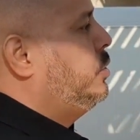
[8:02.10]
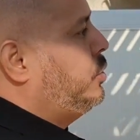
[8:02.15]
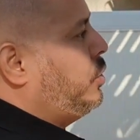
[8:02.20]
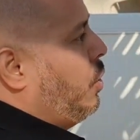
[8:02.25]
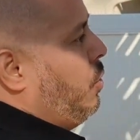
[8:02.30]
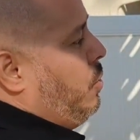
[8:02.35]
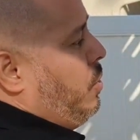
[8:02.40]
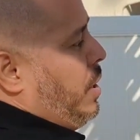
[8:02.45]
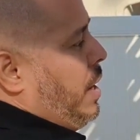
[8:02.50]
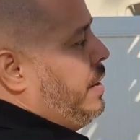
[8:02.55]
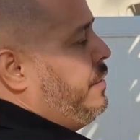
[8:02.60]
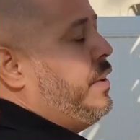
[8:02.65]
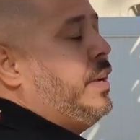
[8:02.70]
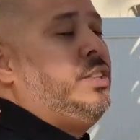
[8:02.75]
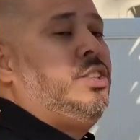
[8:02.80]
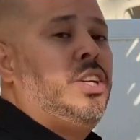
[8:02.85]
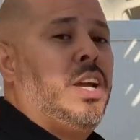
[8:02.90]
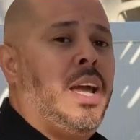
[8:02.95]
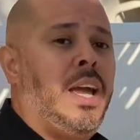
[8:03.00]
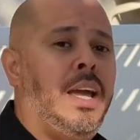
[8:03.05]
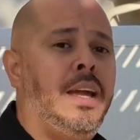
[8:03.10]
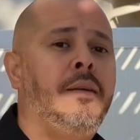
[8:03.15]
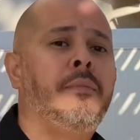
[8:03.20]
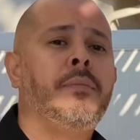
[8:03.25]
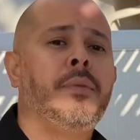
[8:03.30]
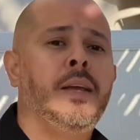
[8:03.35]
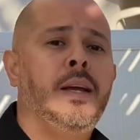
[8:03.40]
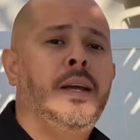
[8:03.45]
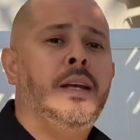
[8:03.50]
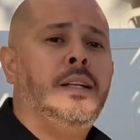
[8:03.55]
So FHA
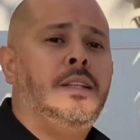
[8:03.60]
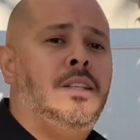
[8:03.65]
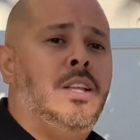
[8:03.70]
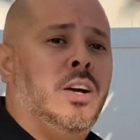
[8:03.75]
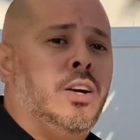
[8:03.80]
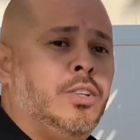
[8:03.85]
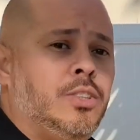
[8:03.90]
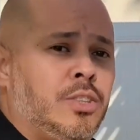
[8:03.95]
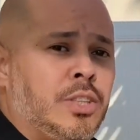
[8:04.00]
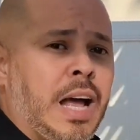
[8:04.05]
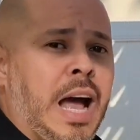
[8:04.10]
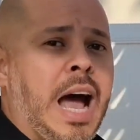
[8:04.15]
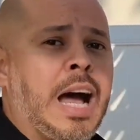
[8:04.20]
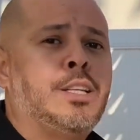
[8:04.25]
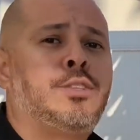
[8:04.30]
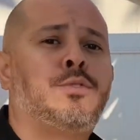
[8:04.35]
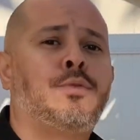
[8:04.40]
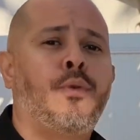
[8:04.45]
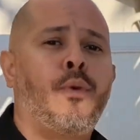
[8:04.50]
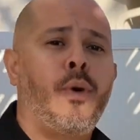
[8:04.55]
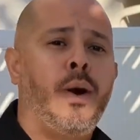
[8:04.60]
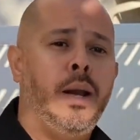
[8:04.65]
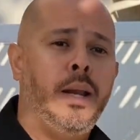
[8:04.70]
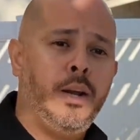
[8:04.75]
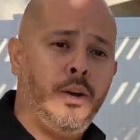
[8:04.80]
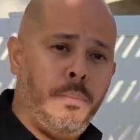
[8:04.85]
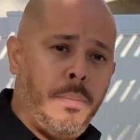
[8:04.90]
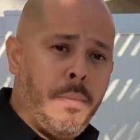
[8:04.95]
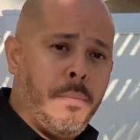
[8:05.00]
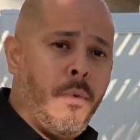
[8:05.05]
does ask for a
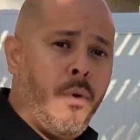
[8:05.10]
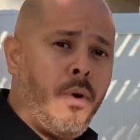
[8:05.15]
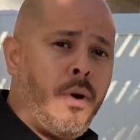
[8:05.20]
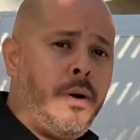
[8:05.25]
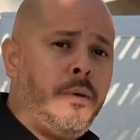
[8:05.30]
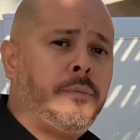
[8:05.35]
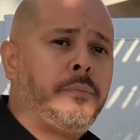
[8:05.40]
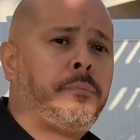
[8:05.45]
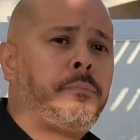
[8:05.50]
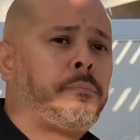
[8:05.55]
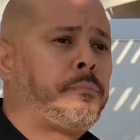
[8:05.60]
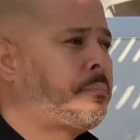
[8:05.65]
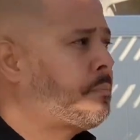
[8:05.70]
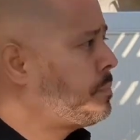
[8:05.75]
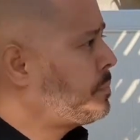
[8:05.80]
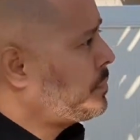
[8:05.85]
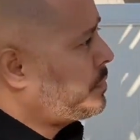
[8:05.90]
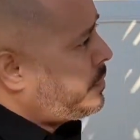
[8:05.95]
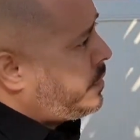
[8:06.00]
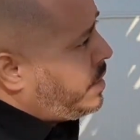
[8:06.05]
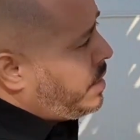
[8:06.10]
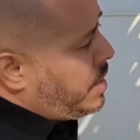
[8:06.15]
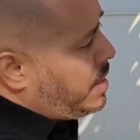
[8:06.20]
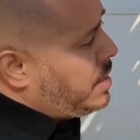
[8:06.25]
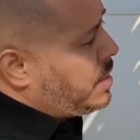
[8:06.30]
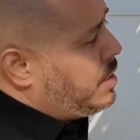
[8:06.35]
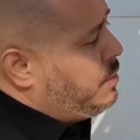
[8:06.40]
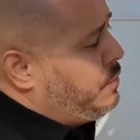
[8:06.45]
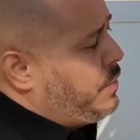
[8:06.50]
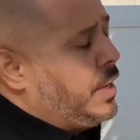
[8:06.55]
little bit more.
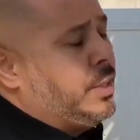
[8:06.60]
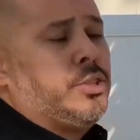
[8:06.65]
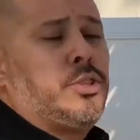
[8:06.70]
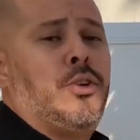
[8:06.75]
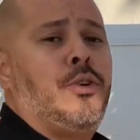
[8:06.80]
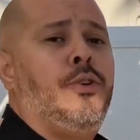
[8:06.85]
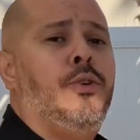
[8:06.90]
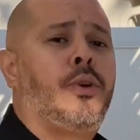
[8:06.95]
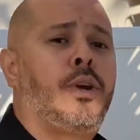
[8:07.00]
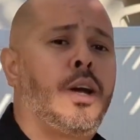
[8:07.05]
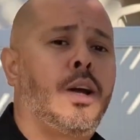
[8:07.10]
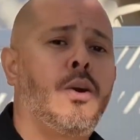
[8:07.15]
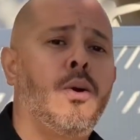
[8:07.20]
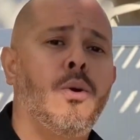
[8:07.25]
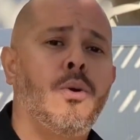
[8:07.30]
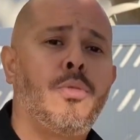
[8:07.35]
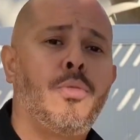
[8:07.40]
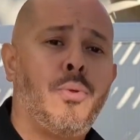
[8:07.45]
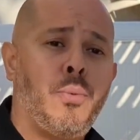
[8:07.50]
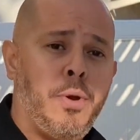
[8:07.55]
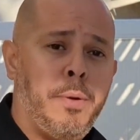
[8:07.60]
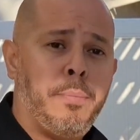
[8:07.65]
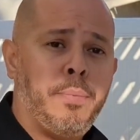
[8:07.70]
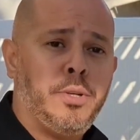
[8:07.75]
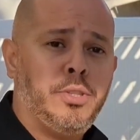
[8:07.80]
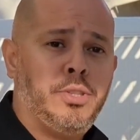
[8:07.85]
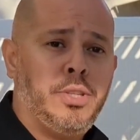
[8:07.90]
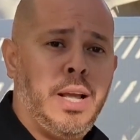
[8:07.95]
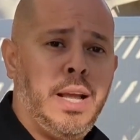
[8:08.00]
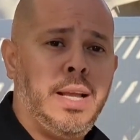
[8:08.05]
Conventional, you can go
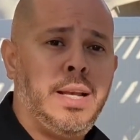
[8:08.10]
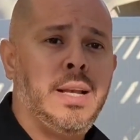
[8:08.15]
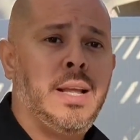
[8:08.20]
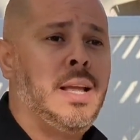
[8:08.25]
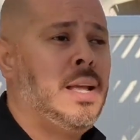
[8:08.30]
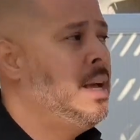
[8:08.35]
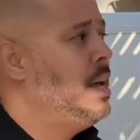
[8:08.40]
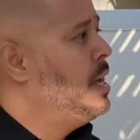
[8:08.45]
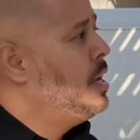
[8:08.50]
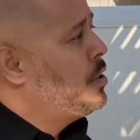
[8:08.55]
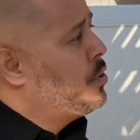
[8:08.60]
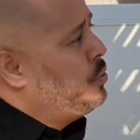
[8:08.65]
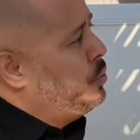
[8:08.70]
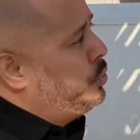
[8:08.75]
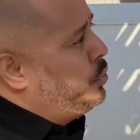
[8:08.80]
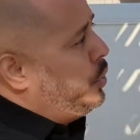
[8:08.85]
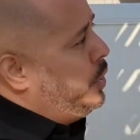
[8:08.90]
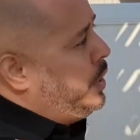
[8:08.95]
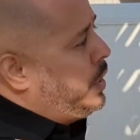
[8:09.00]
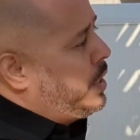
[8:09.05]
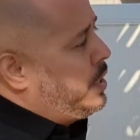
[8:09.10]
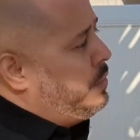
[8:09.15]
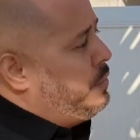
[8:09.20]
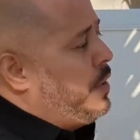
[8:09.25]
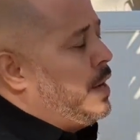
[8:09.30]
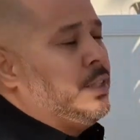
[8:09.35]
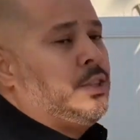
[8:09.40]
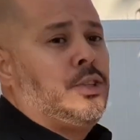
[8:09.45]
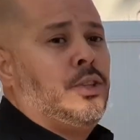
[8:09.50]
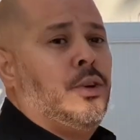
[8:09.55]
3%. Usually
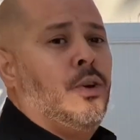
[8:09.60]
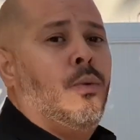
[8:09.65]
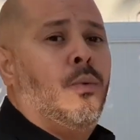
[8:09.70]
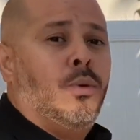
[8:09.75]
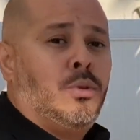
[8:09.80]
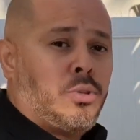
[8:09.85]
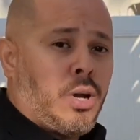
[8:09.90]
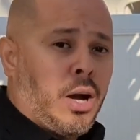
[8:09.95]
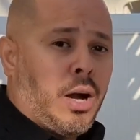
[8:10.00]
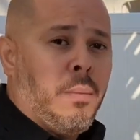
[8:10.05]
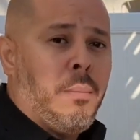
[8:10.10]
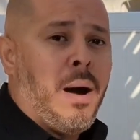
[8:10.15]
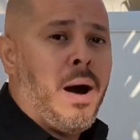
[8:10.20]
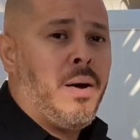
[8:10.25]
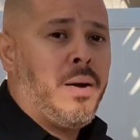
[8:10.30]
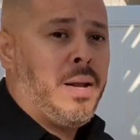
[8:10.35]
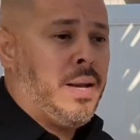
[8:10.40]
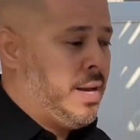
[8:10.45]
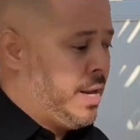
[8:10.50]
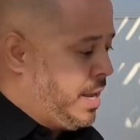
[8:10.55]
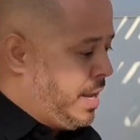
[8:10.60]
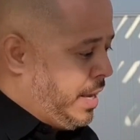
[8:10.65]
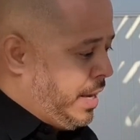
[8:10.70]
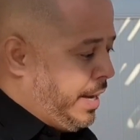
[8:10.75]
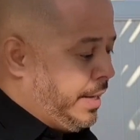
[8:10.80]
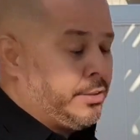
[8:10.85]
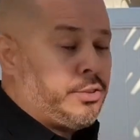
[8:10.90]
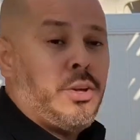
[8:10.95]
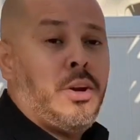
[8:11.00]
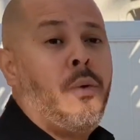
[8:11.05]
conventional, we'll talk about it,
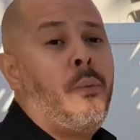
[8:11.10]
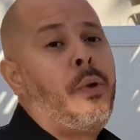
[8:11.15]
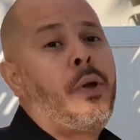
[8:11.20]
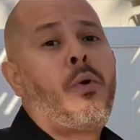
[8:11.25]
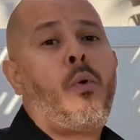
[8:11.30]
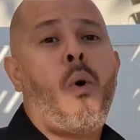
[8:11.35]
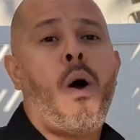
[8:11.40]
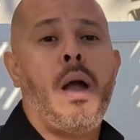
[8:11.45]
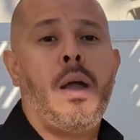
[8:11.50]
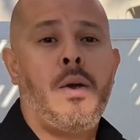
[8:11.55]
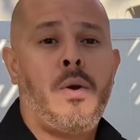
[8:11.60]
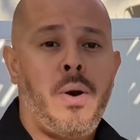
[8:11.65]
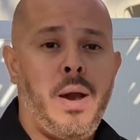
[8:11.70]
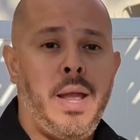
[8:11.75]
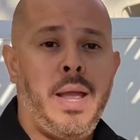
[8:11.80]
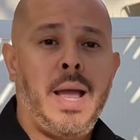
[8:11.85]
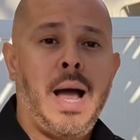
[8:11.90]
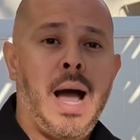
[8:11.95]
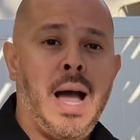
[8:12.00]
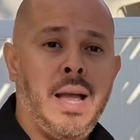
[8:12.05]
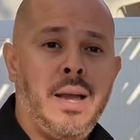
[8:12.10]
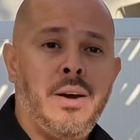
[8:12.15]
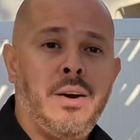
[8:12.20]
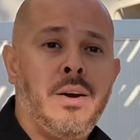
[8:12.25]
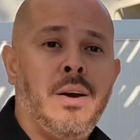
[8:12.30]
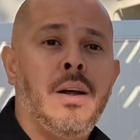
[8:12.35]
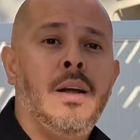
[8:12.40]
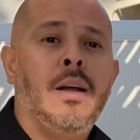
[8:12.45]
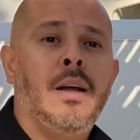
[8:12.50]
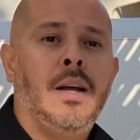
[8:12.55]
is going to require a
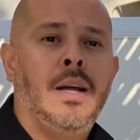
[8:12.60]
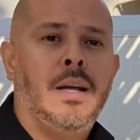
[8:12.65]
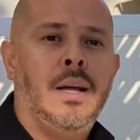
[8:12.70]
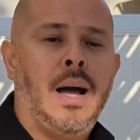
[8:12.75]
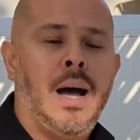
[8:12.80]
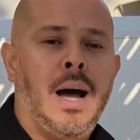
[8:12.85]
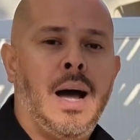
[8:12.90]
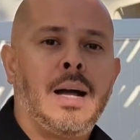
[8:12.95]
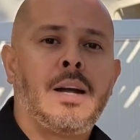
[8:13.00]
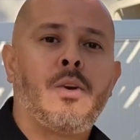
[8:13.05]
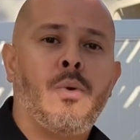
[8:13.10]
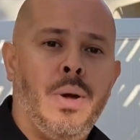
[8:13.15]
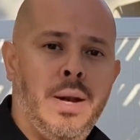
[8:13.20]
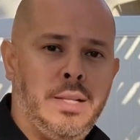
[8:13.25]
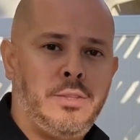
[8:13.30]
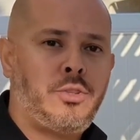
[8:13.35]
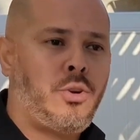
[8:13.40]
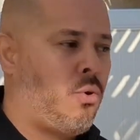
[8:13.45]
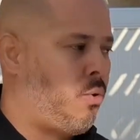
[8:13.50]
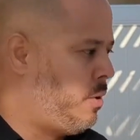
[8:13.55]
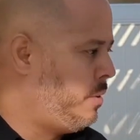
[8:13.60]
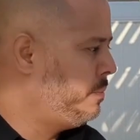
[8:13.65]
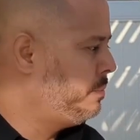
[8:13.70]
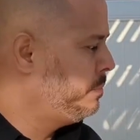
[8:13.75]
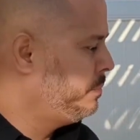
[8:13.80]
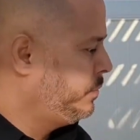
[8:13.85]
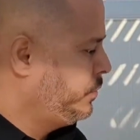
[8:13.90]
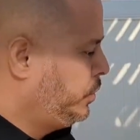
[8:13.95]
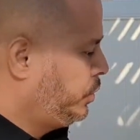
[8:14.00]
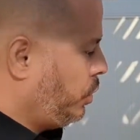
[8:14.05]
higher credit score.
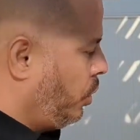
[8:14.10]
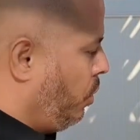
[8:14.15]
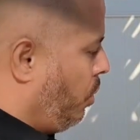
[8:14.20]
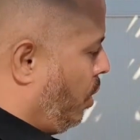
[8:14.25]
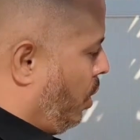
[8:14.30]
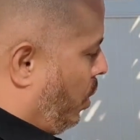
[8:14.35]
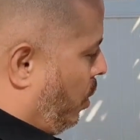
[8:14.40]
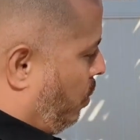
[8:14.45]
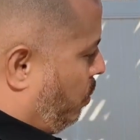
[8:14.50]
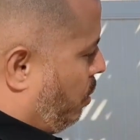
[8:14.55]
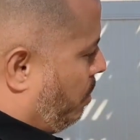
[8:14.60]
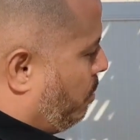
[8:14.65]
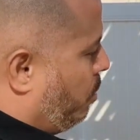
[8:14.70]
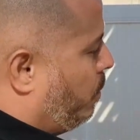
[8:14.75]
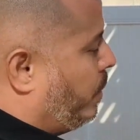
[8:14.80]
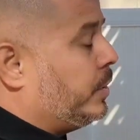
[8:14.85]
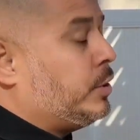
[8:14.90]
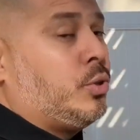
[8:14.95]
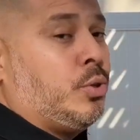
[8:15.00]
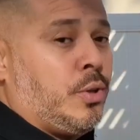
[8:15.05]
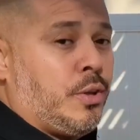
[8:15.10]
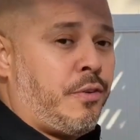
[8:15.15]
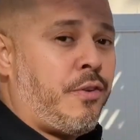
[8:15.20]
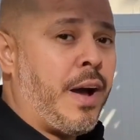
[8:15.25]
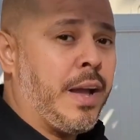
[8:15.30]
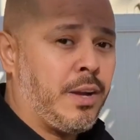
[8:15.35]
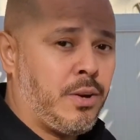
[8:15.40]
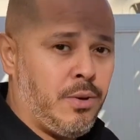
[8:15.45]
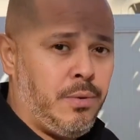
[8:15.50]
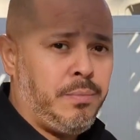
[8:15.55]
So we'll move on to the
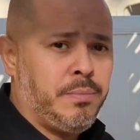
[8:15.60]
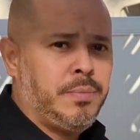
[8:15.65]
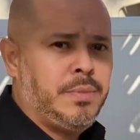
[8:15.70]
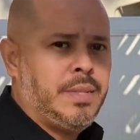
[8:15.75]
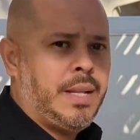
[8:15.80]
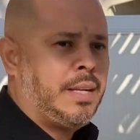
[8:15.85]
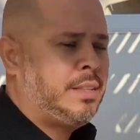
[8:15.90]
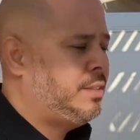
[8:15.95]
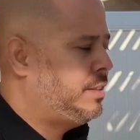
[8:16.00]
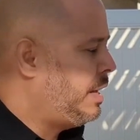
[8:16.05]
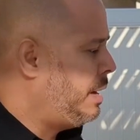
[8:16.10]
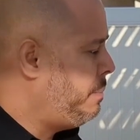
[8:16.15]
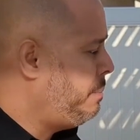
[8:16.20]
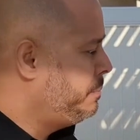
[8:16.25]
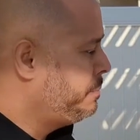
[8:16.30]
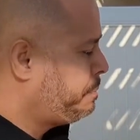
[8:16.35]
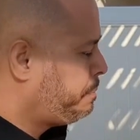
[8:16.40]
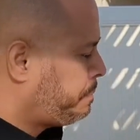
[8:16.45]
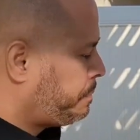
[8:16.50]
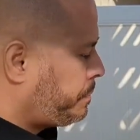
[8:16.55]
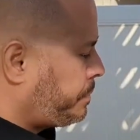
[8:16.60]
FICO. Next step.